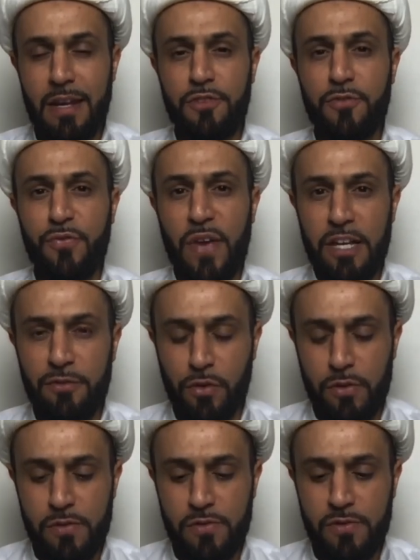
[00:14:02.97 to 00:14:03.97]
and His
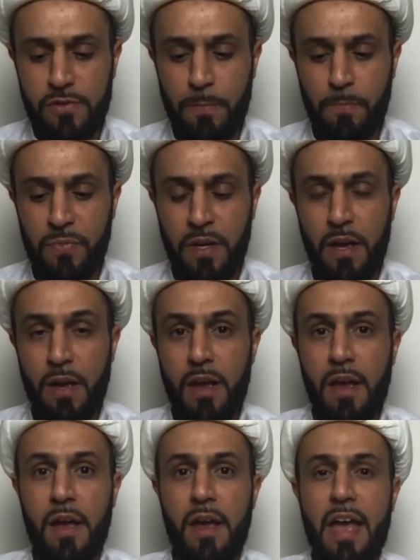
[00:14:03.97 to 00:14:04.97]
favors,
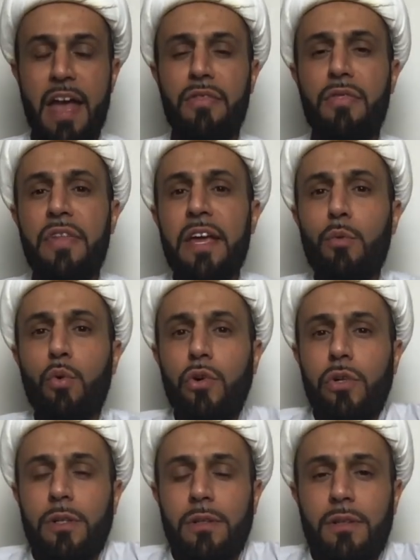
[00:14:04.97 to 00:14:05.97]
and they
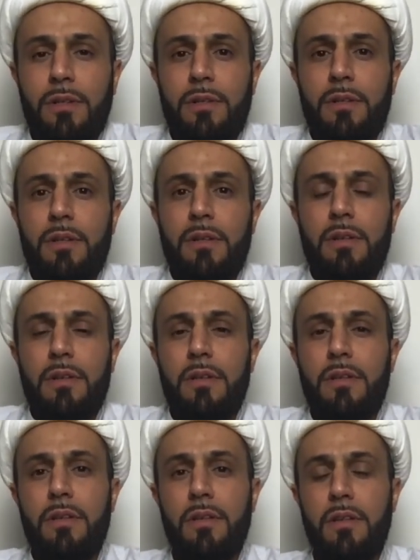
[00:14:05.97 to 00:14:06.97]
will
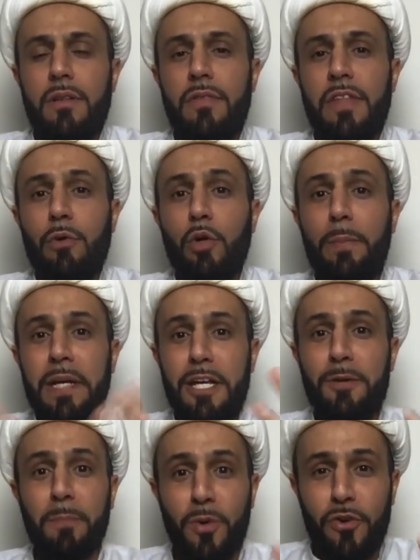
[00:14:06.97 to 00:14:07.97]
be
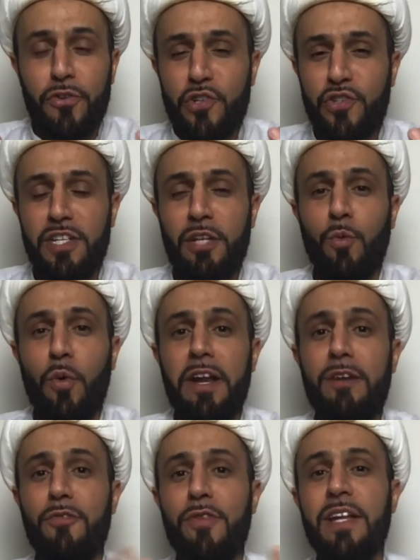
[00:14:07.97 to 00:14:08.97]
immersed in
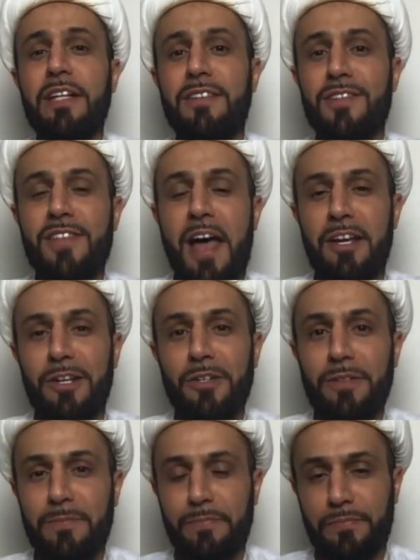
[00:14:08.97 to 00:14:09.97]
whatever they desire.
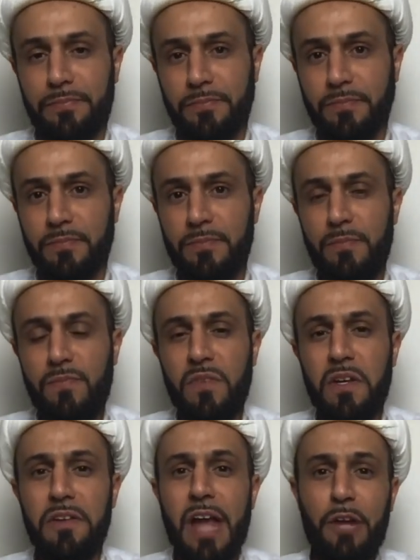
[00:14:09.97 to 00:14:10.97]

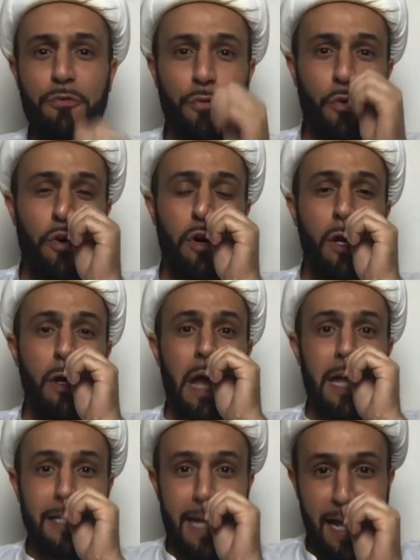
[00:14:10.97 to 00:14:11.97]
Not for
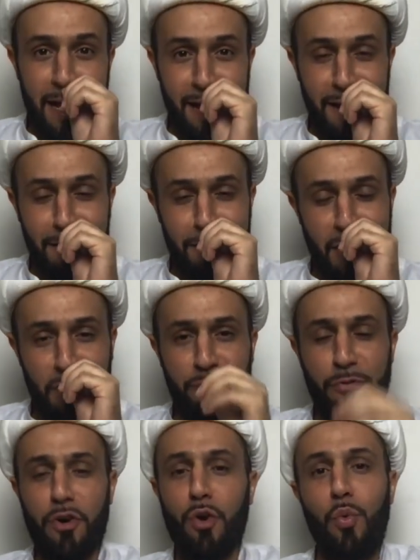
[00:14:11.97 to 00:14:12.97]
a day, not
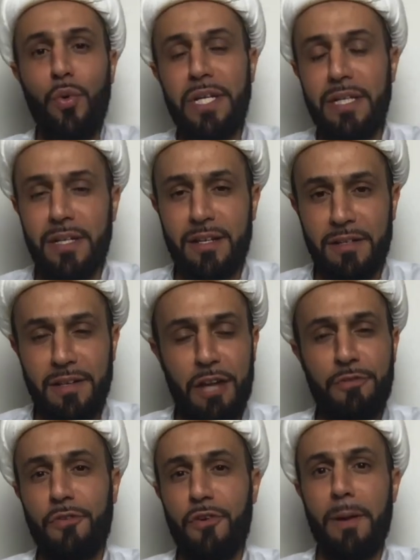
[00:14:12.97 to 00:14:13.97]
for a week, not
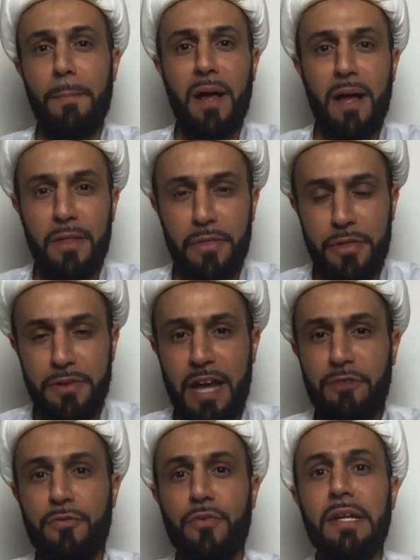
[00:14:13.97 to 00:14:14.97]
for a month, not
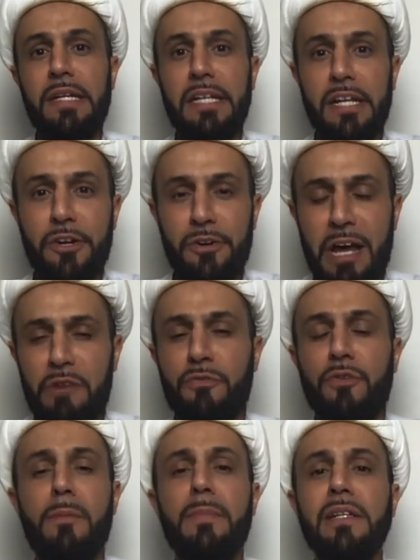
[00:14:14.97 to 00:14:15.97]
for a year, not
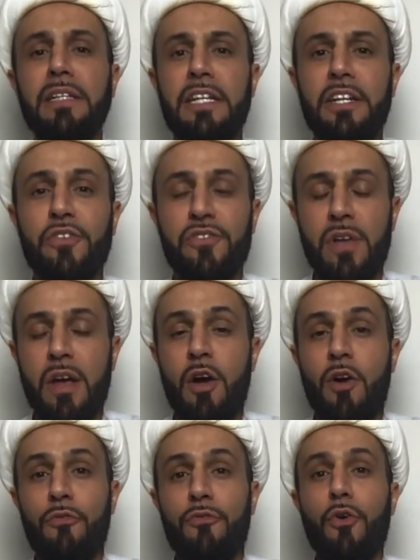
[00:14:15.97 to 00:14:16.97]
for a million years,
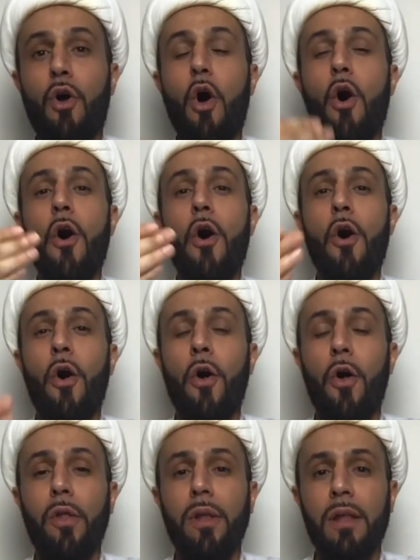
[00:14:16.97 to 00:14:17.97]
for
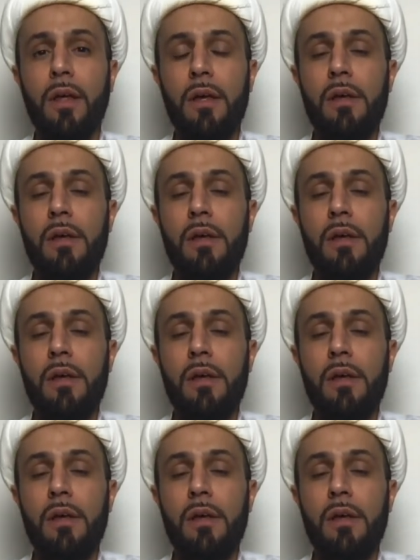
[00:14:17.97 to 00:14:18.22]
all